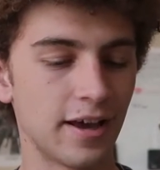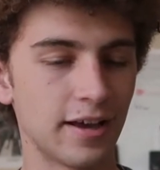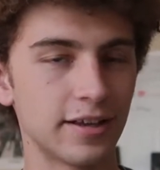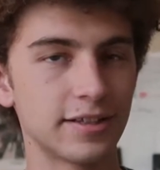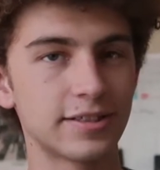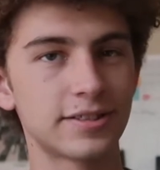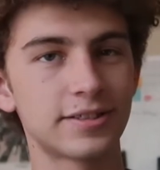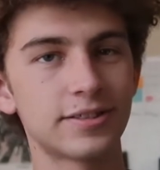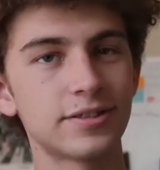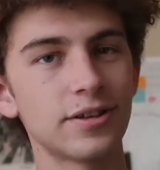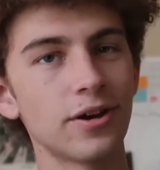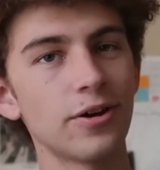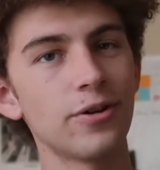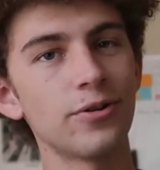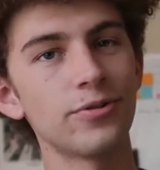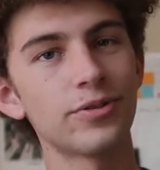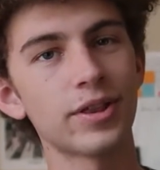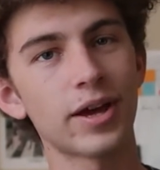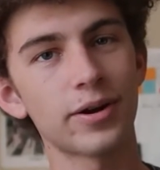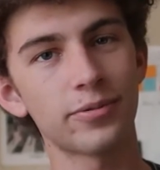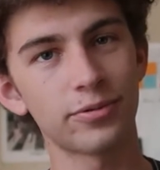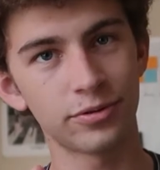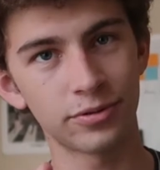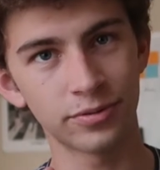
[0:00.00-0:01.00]
So
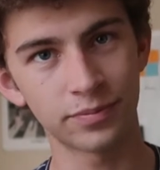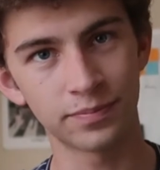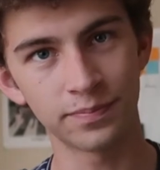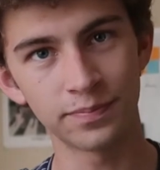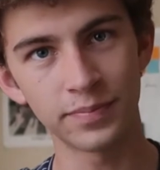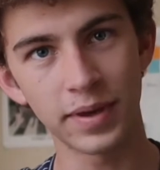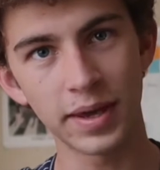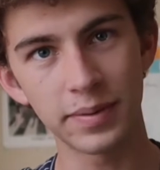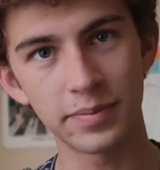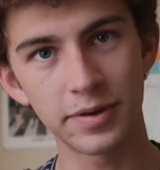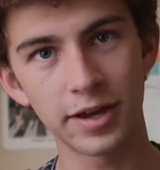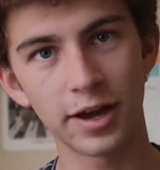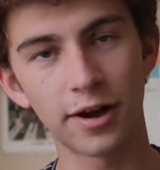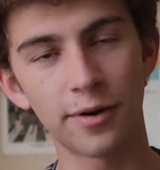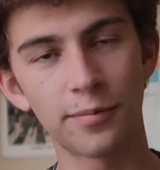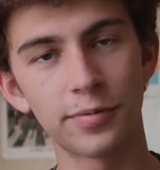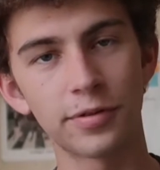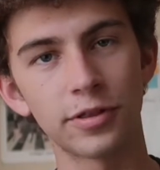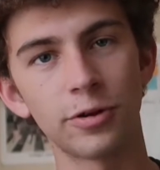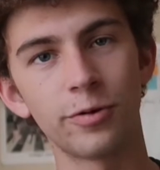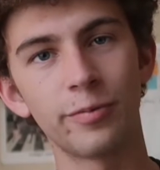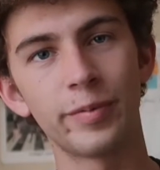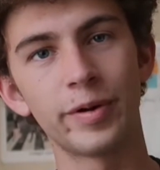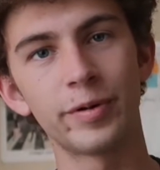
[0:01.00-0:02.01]
that will maybe help
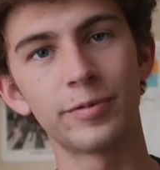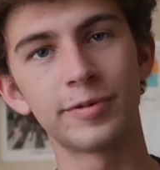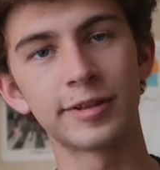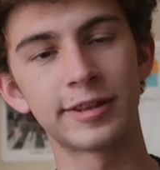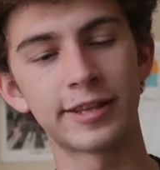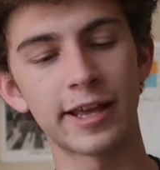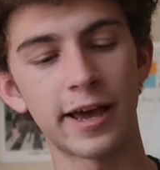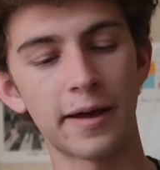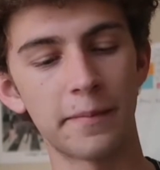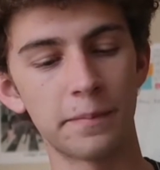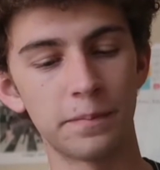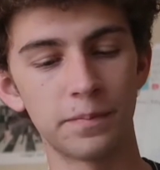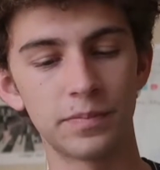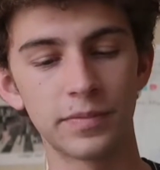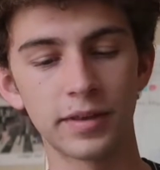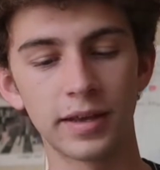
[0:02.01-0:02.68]
a little bit with that.